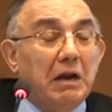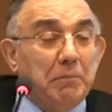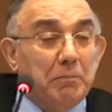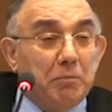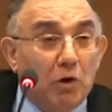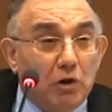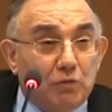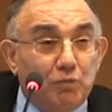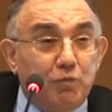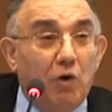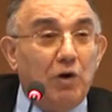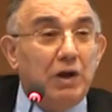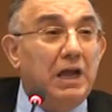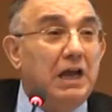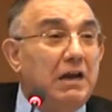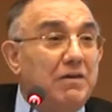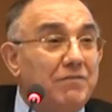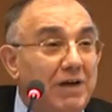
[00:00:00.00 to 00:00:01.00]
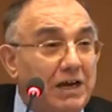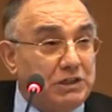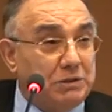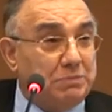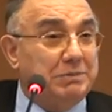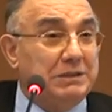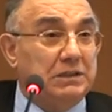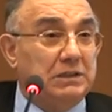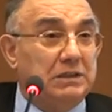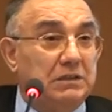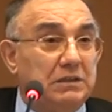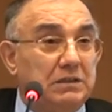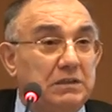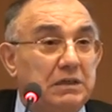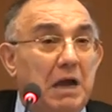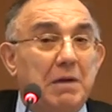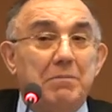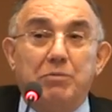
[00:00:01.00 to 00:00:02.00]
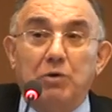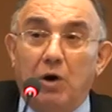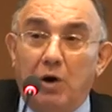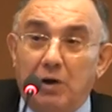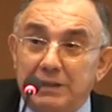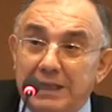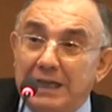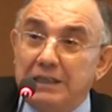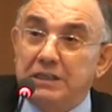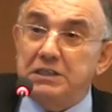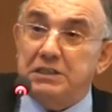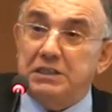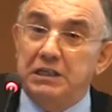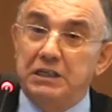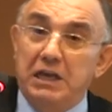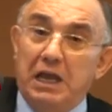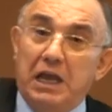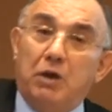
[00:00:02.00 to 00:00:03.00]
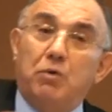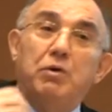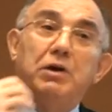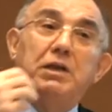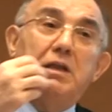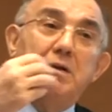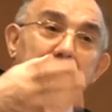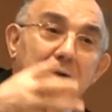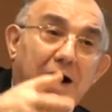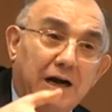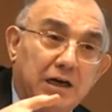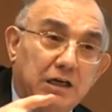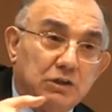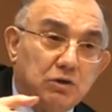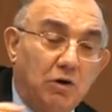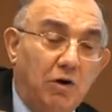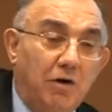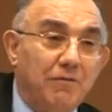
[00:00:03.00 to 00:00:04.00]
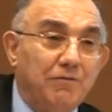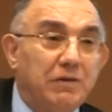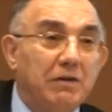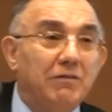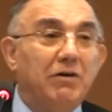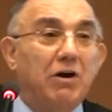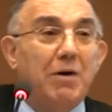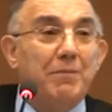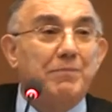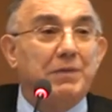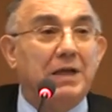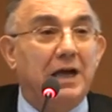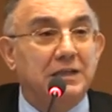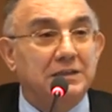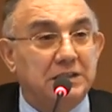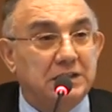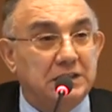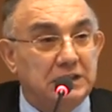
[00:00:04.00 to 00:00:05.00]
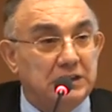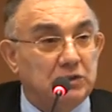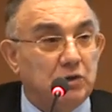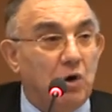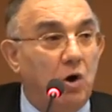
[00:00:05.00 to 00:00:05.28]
portfolio investment abroad, that is in the equity markets of developed countries